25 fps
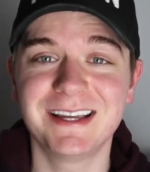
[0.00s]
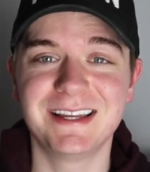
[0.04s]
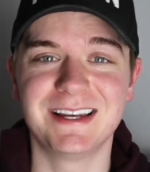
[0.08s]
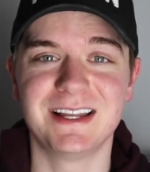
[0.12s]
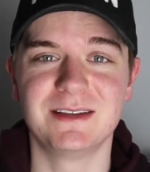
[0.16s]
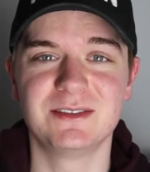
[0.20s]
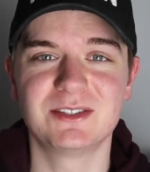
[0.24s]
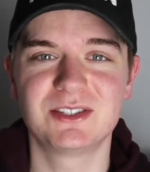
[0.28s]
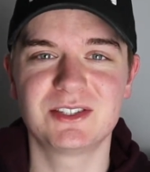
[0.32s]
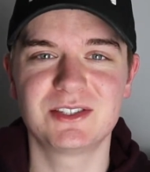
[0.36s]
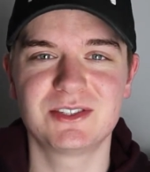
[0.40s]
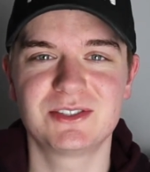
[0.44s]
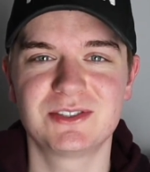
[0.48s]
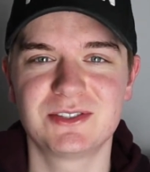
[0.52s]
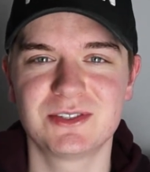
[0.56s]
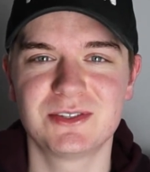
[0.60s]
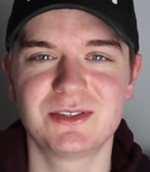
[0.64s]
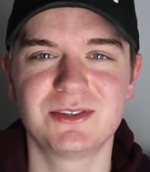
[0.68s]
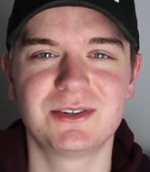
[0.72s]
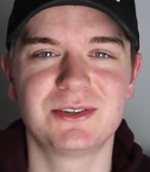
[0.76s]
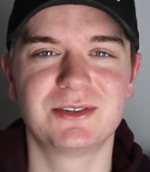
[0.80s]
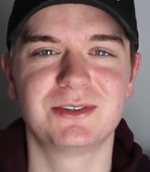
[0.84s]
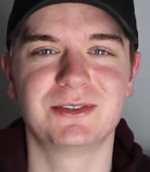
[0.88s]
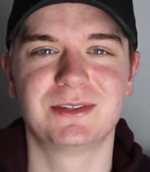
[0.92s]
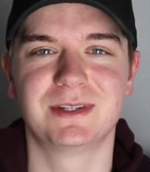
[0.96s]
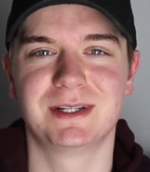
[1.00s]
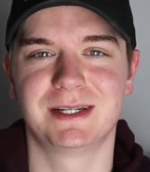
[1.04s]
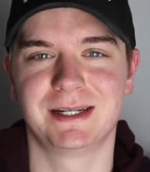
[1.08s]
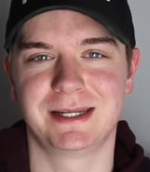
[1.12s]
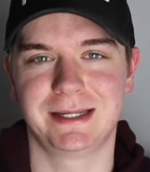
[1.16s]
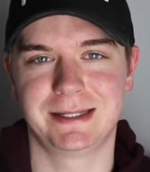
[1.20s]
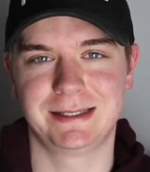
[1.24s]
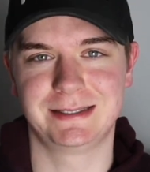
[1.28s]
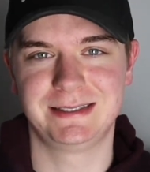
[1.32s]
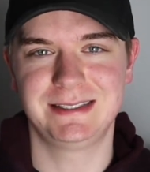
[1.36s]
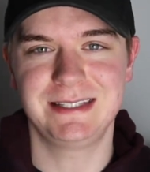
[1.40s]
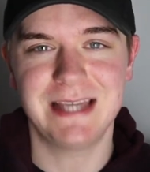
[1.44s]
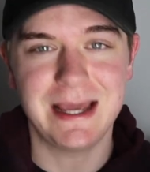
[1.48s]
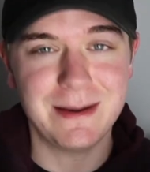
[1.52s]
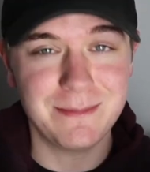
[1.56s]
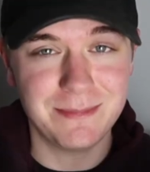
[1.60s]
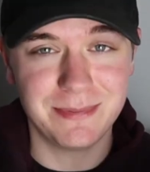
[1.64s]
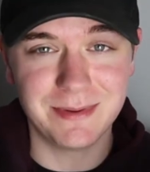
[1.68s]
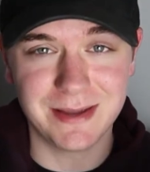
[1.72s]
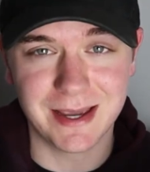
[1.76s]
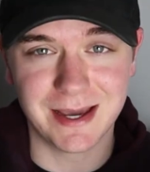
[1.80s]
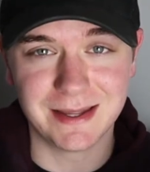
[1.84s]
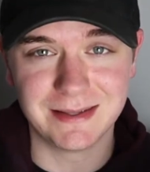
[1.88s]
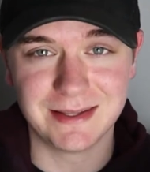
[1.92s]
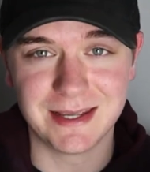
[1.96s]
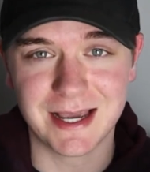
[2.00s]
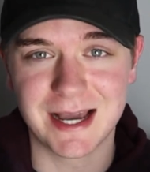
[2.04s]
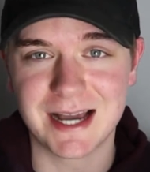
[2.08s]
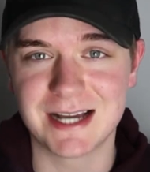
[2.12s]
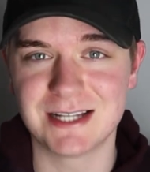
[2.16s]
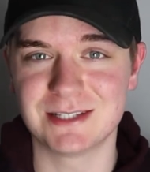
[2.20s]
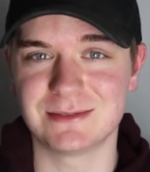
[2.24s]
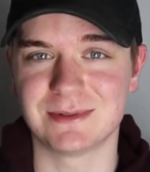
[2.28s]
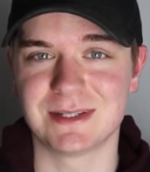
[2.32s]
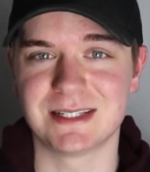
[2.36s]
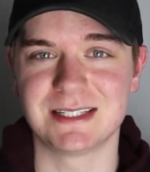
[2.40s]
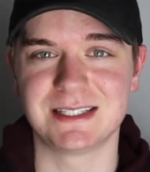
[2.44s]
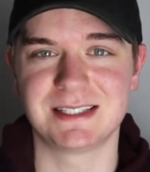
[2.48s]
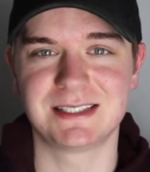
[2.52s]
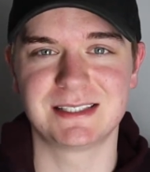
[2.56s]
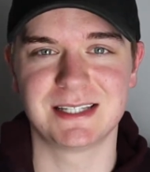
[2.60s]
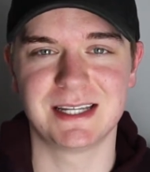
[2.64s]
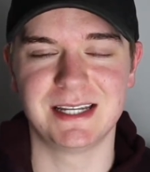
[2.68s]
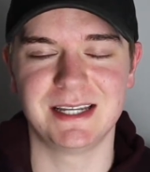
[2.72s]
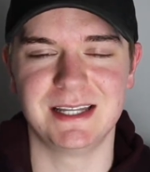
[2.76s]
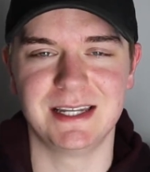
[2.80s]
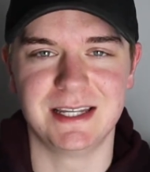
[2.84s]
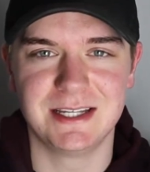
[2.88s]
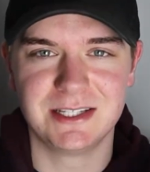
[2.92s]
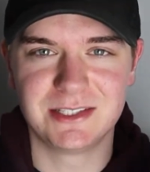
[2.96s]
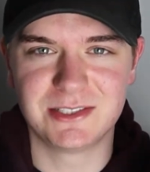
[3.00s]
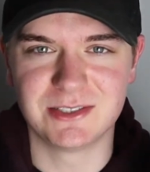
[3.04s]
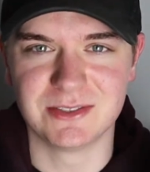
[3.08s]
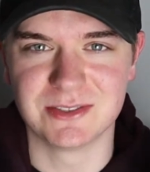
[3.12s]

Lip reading: and it's so, like, dead behind the eyes while he's saying it.